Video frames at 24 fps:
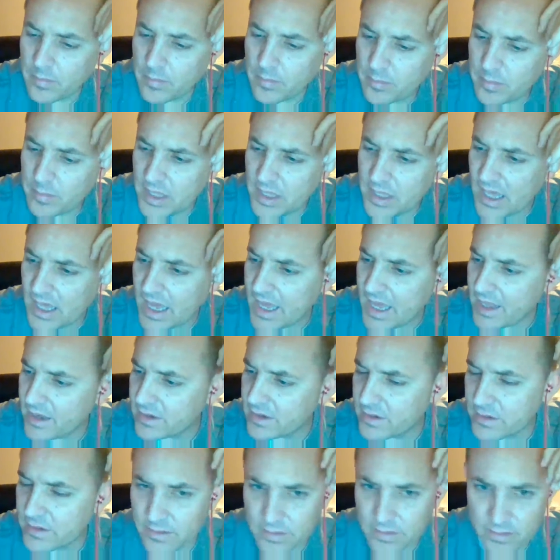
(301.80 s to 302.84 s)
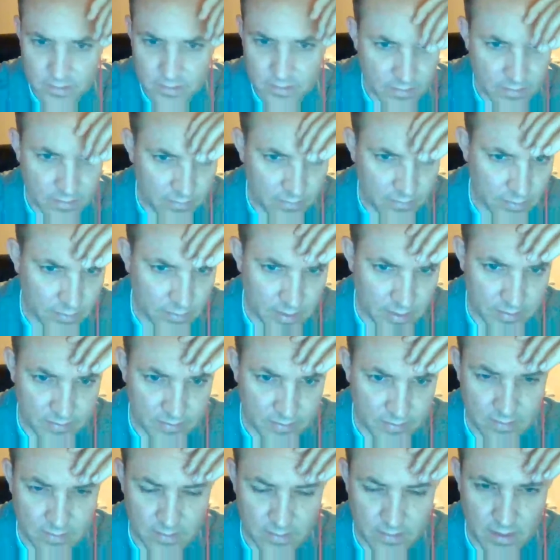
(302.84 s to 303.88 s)
p hat for
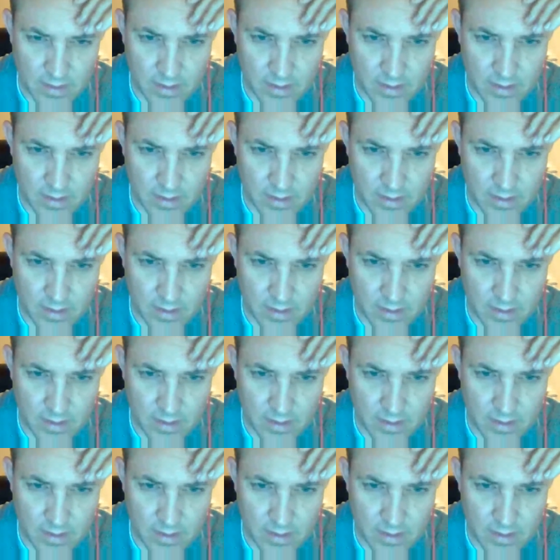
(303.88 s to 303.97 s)
this